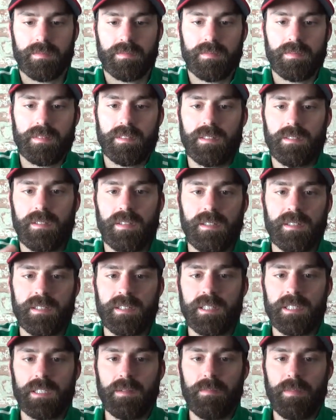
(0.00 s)
So here's
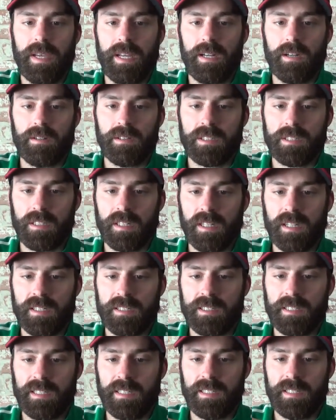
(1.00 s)
the tomato
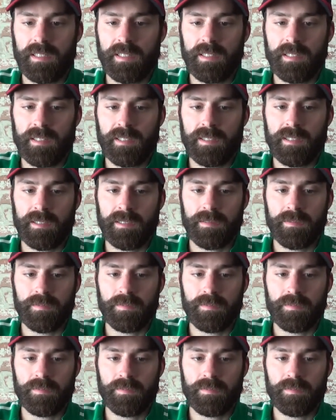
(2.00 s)
sauce here.